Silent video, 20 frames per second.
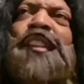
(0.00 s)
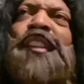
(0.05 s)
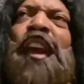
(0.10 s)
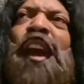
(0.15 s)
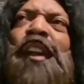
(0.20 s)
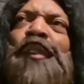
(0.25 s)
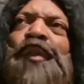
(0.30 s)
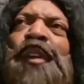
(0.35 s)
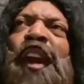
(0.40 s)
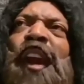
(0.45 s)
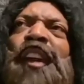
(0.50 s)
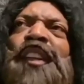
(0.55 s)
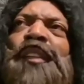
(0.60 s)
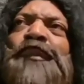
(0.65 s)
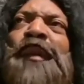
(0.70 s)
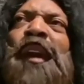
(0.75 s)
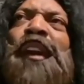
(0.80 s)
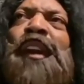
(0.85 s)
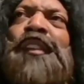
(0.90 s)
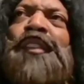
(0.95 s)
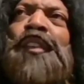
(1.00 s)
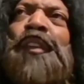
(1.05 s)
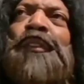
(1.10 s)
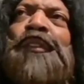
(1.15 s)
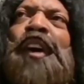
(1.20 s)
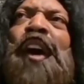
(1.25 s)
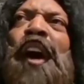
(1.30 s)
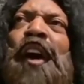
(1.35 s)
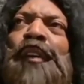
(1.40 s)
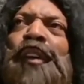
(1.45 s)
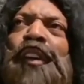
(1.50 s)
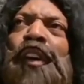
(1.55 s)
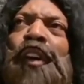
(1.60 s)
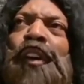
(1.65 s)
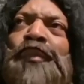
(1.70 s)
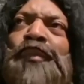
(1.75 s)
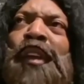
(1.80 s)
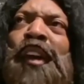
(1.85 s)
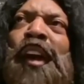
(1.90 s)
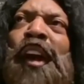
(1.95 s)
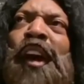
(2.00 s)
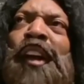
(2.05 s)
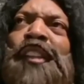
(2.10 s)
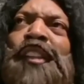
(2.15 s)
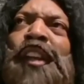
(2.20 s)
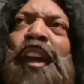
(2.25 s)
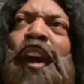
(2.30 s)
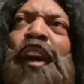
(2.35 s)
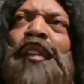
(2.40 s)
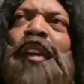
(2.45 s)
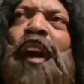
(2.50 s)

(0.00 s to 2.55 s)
see me? But you don't know say fan him there on the